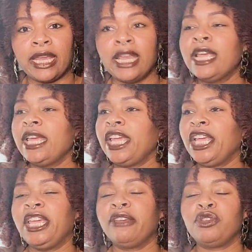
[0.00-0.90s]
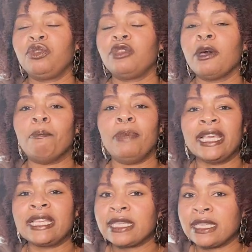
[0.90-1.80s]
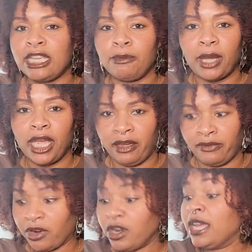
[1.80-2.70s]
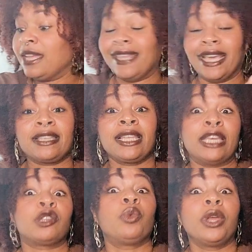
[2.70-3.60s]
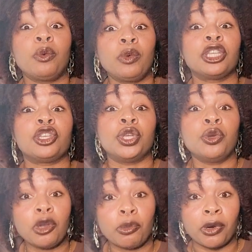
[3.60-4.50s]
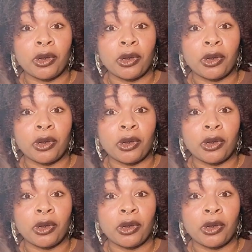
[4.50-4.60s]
It gives you the best sleep ever. That's as well with the juniper